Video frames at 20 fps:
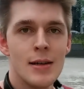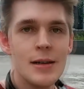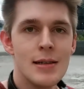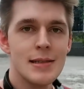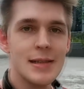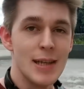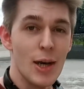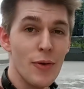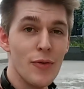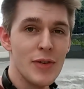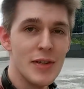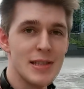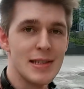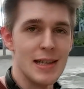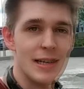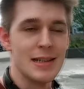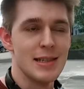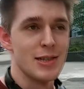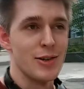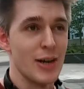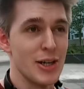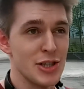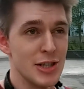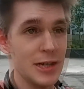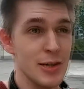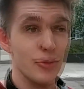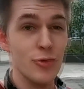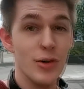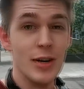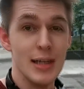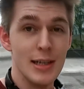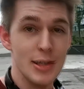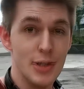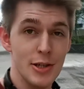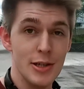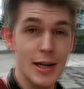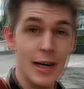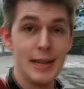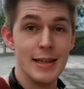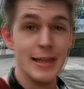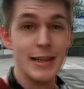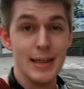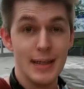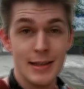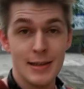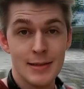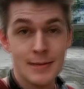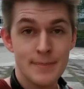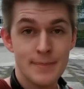Selfie sticks are actually a really good idea.